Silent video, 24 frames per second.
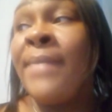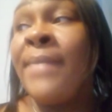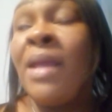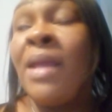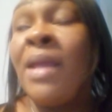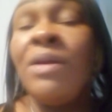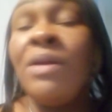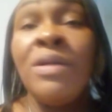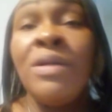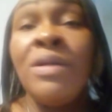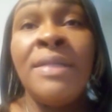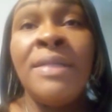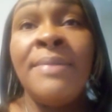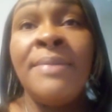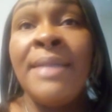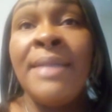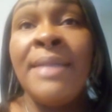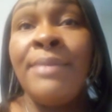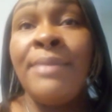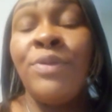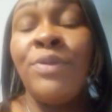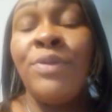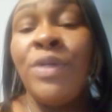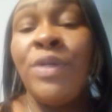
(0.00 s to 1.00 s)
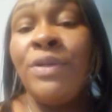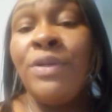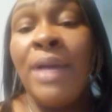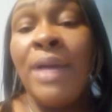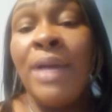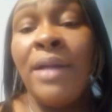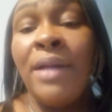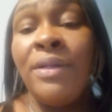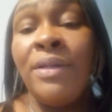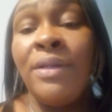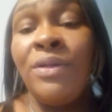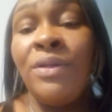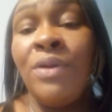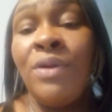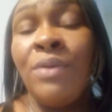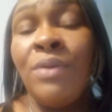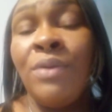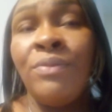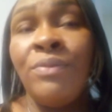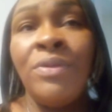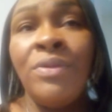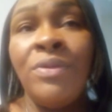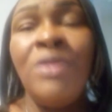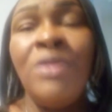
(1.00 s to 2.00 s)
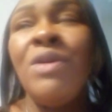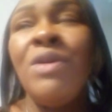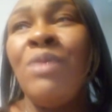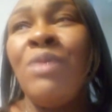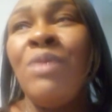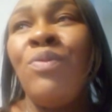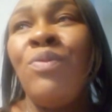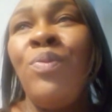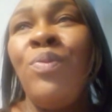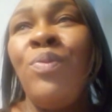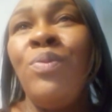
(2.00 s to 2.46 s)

You know, sometimes when you're not,